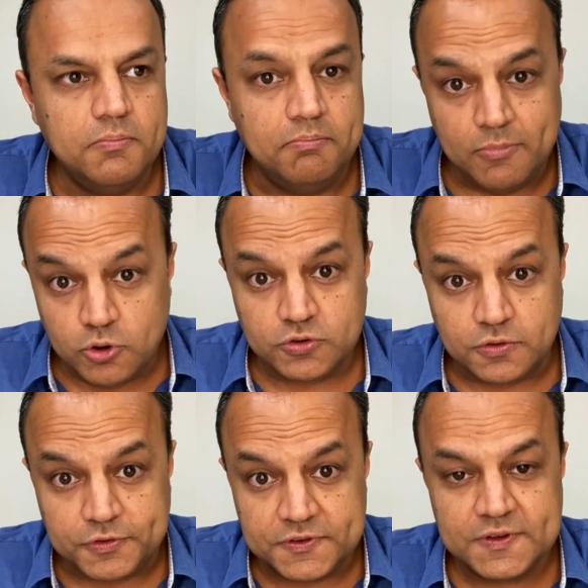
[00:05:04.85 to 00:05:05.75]
most
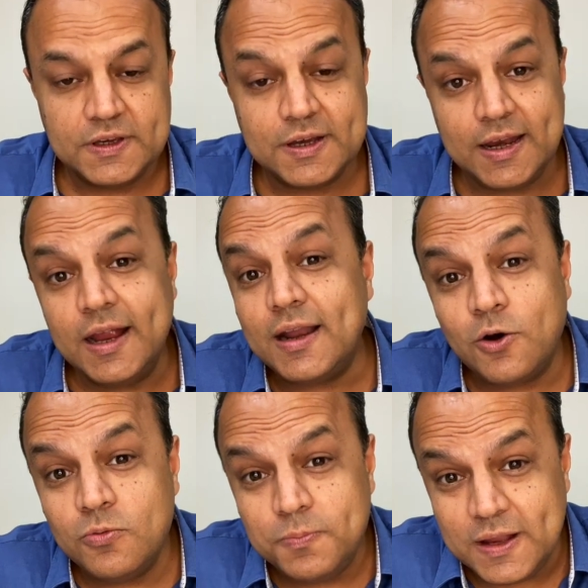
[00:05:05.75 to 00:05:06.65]
of us create our
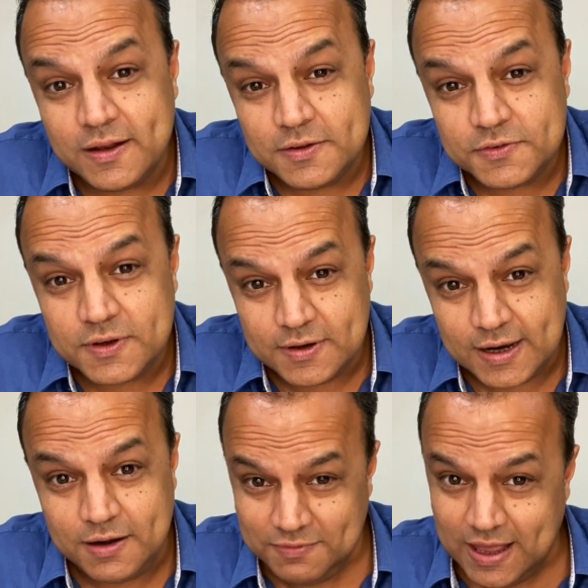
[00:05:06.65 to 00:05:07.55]
own playlist, right?